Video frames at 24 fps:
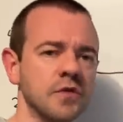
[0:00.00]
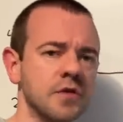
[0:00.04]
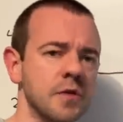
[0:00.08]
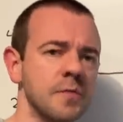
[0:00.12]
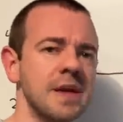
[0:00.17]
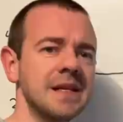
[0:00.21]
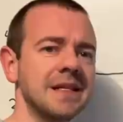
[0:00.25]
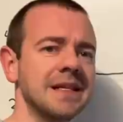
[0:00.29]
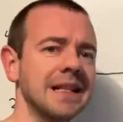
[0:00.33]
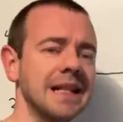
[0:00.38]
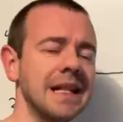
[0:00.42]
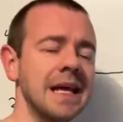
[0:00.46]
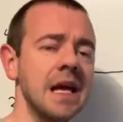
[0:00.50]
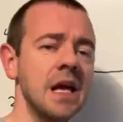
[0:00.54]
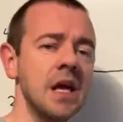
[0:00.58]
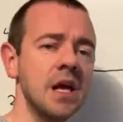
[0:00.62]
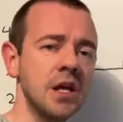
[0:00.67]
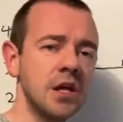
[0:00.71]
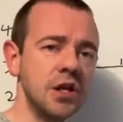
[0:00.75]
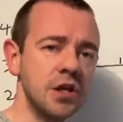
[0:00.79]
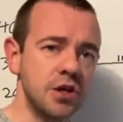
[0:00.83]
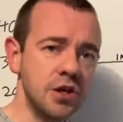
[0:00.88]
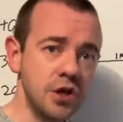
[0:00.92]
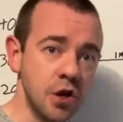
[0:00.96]
So basically,
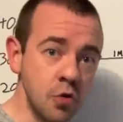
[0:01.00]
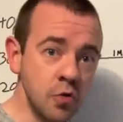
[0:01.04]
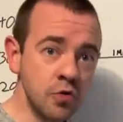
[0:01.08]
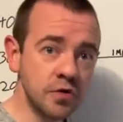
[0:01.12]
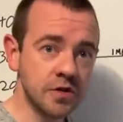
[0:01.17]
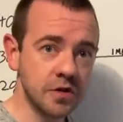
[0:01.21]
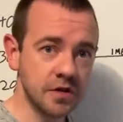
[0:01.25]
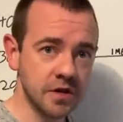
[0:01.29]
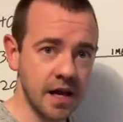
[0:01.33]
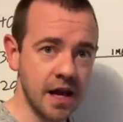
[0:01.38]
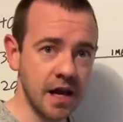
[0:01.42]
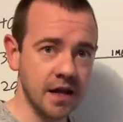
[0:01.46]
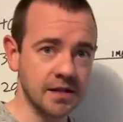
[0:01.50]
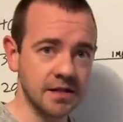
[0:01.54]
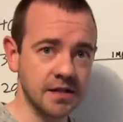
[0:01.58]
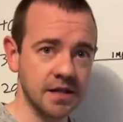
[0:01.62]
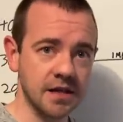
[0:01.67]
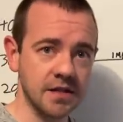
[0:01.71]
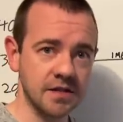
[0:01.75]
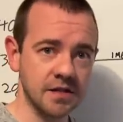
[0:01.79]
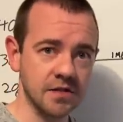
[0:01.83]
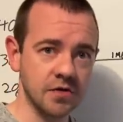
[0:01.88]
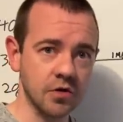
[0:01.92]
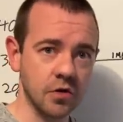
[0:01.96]
use the
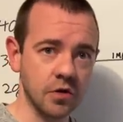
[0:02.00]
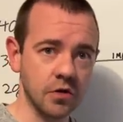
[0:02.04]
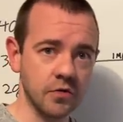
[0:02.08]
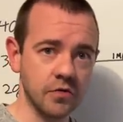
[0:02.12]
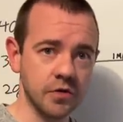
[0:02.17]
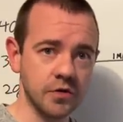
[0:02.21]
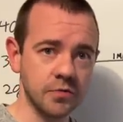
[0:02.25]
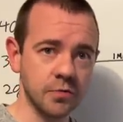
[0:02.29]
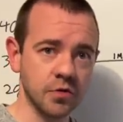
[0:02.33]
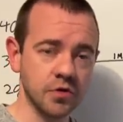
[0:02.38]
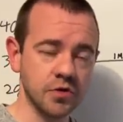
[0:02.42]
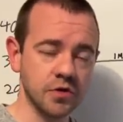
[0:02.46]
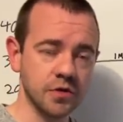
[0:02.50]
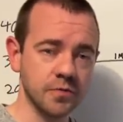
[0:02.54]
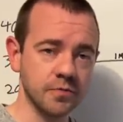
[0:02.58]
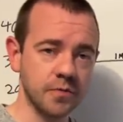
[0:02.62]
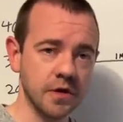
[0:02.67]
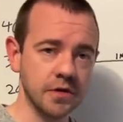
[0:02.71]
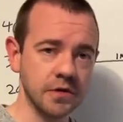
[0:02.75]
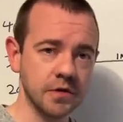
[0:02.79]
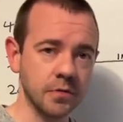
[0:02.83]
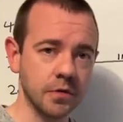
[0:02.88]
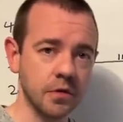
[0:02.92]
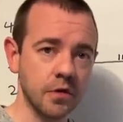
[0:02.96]
excess solar as much as
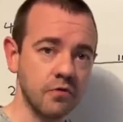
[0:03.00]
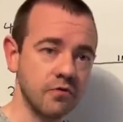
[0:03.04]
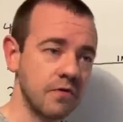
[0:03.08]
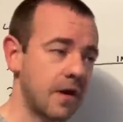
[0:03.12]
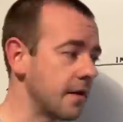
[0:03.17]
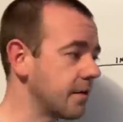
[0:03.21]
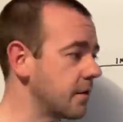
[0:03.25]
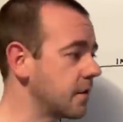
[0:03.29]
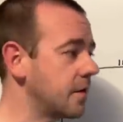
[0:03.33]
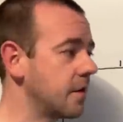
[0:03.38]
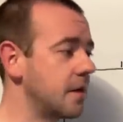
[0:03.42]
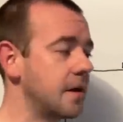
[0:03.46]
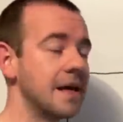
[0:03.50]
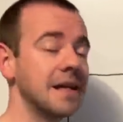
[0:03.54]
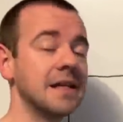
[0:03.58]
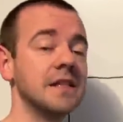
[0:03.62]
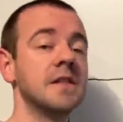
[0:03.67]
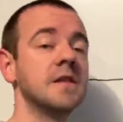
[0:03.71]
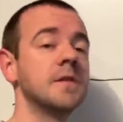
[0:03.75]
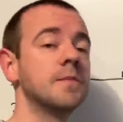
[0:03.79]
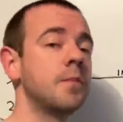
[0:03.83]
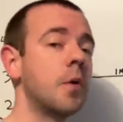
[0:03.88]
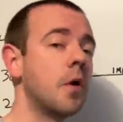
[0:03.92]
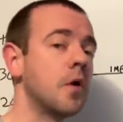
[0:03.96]
possible rather than
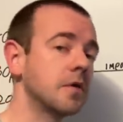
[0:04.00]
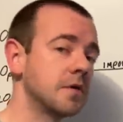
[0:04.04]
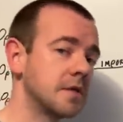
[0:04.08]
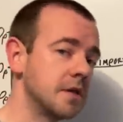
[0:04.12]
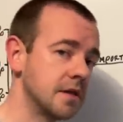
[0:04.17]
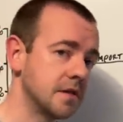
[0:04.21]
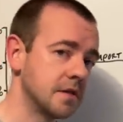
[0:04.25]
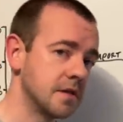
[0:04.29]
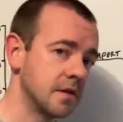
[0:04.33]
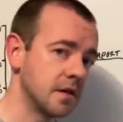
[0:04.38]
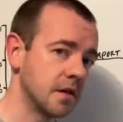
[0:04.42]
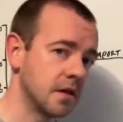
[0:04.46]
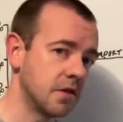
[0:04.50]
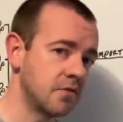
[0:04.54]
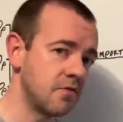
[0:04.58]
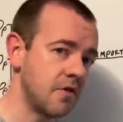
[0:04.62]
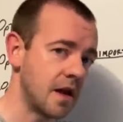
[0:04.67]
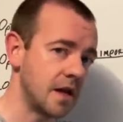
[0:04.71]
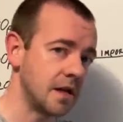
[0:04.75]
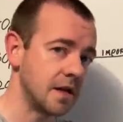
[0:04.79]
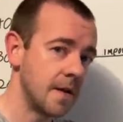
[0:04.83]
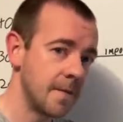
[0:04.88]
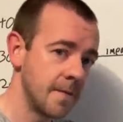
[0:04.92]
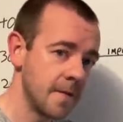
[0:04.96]
export it to the
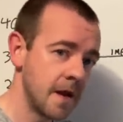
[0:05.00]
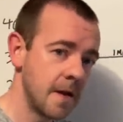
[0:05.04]
grid.